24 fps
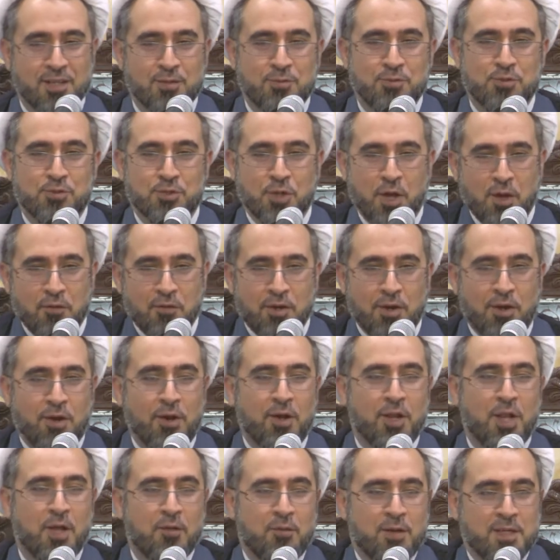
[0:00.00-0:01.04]
shower
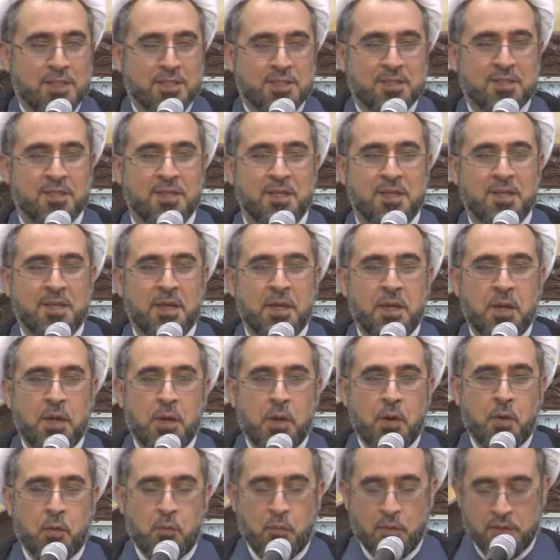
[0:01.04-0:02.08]
all of us
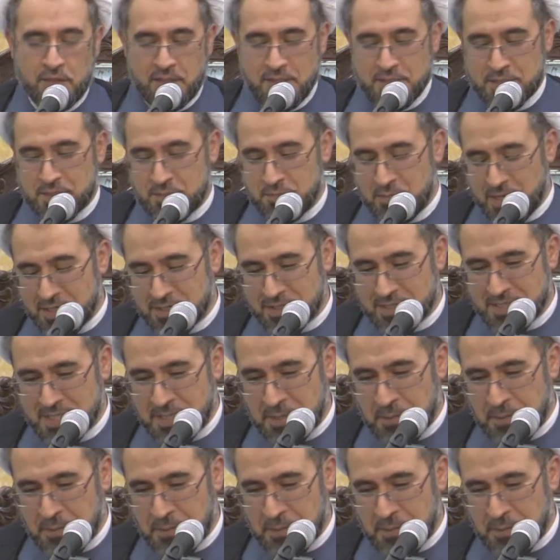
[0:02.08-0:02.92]
with His mercy.